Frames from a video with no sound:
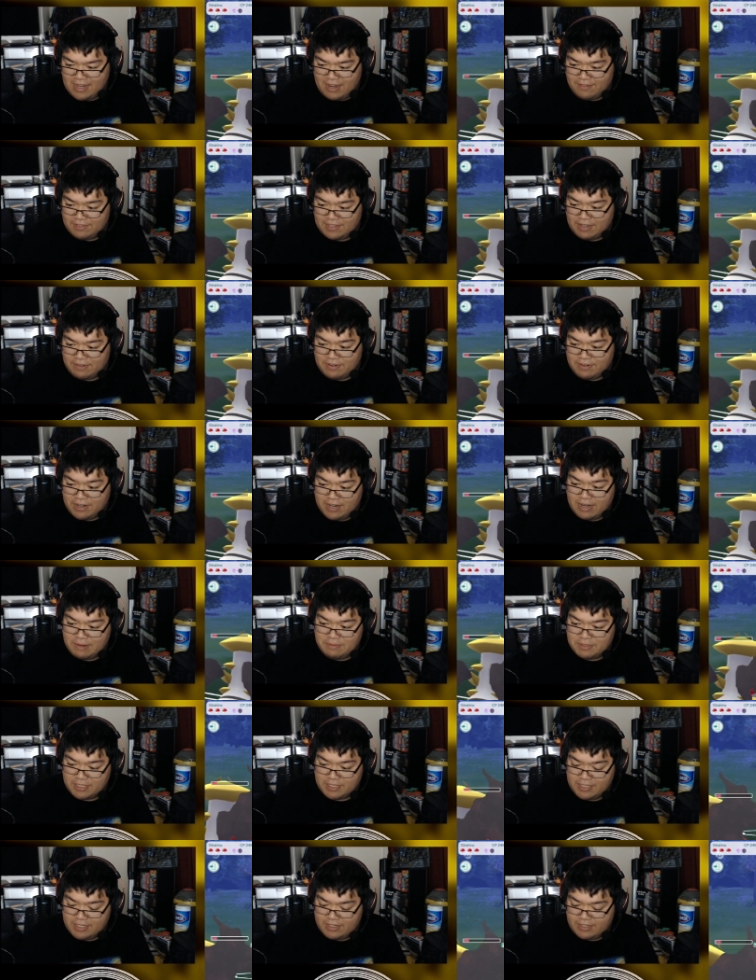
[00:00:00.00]
That we are
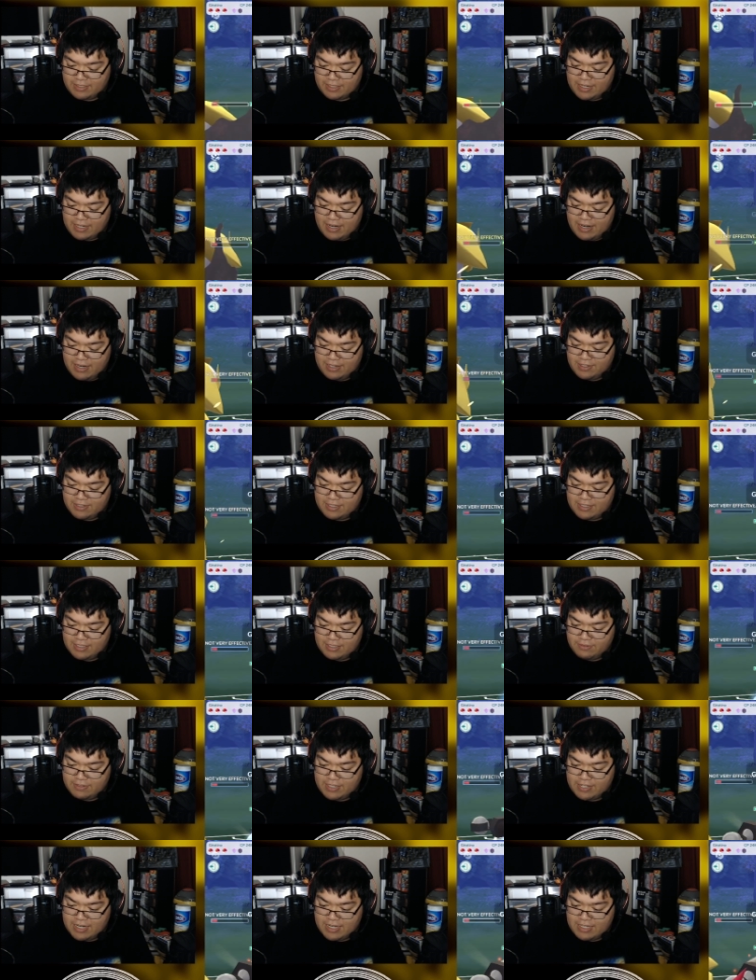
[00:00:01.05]
able to clear out the Gyarados,
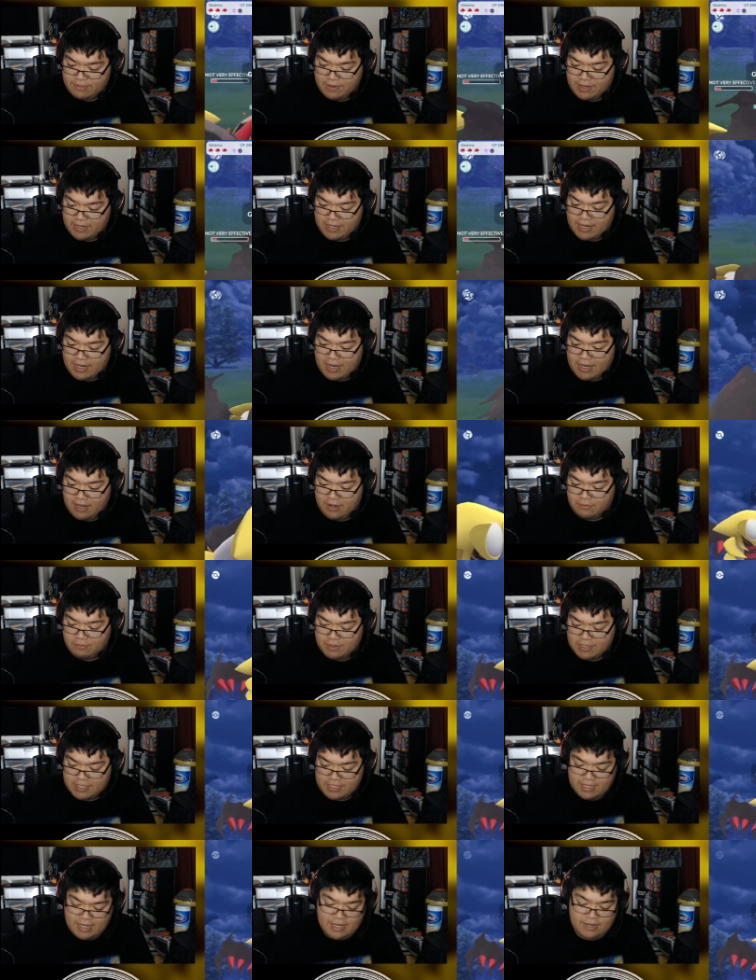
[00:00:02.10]
into which case we are now
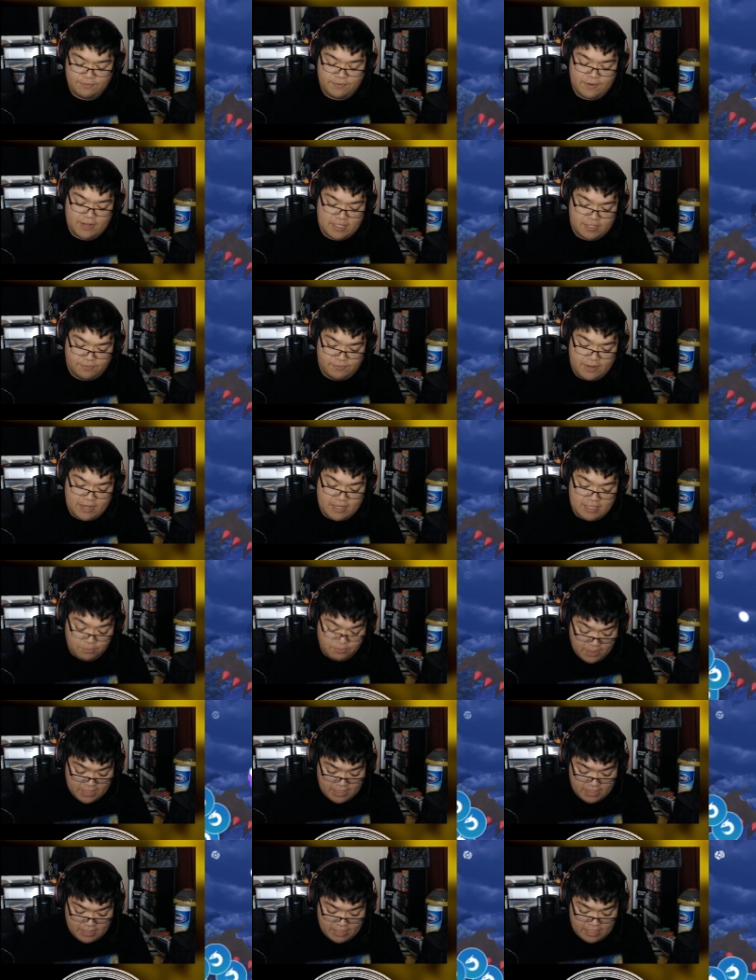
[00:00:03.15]
once again face to face
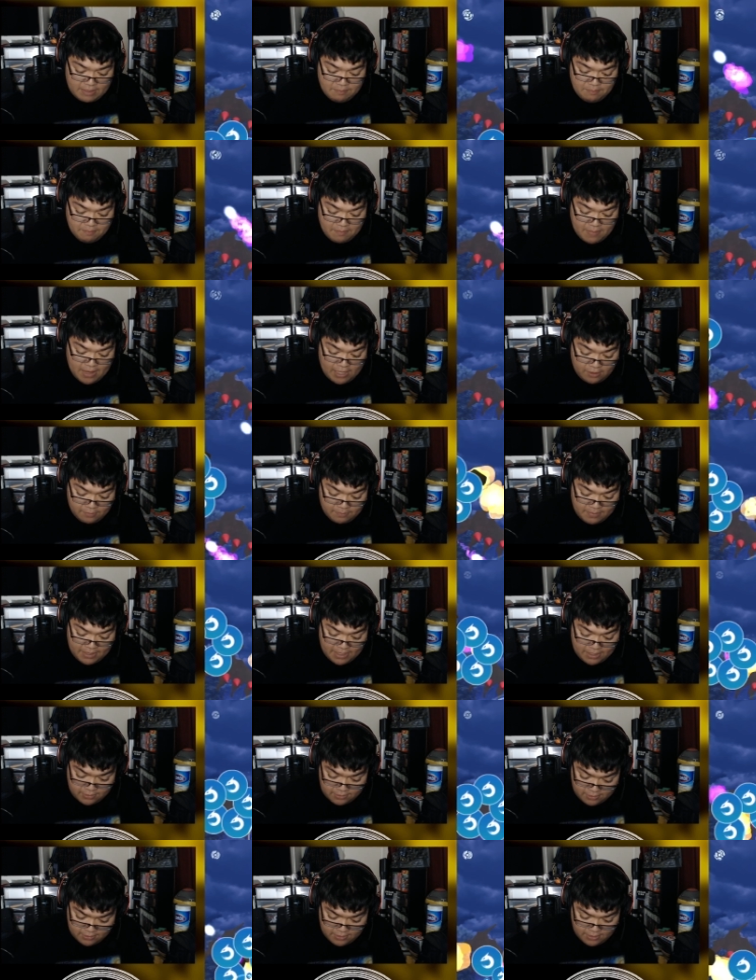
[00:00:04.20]
with the
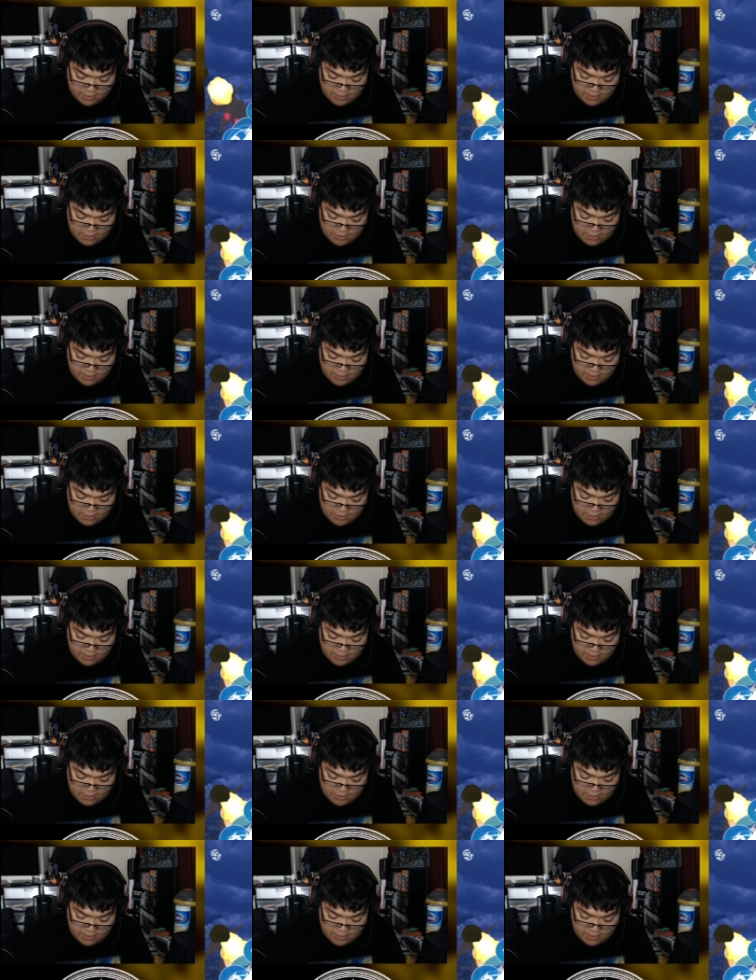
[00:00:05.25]
Melmetal.